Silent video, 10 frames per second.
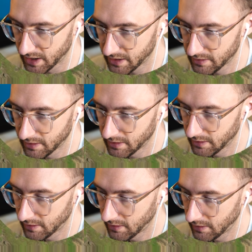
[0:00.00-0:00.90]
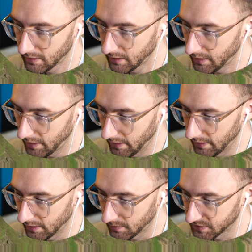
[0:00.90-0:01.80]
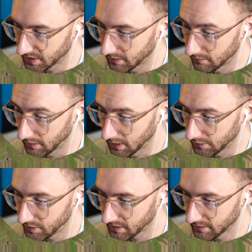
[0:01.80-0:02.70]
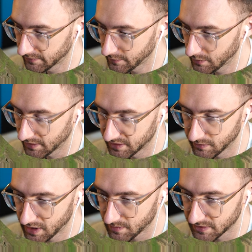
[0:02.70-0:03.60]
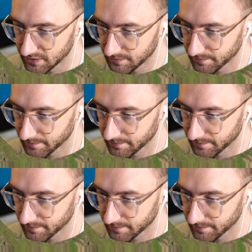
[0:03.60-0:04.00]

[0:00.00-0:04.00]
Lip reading: eye. And I'm just going to track this forward and see what happens.